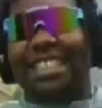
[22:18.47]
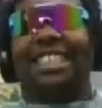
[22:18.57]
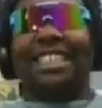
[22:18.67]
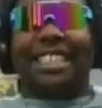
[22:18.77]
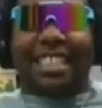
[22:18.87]
DJ
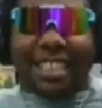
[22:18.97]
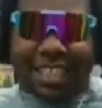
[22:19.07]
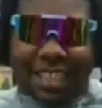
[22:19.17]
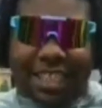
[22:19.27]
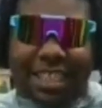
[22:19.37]

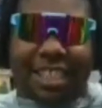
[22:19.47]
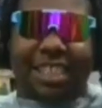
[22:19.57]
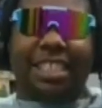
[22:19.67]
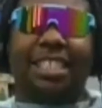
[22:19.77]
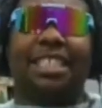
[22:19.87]
Steward later,
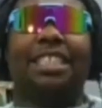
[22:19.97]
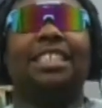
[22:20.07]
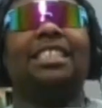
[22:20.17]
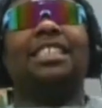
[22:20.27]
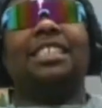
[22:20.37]
and all this
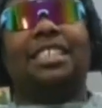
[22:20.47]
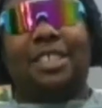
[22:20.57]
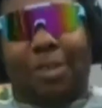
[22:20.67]
other stuff.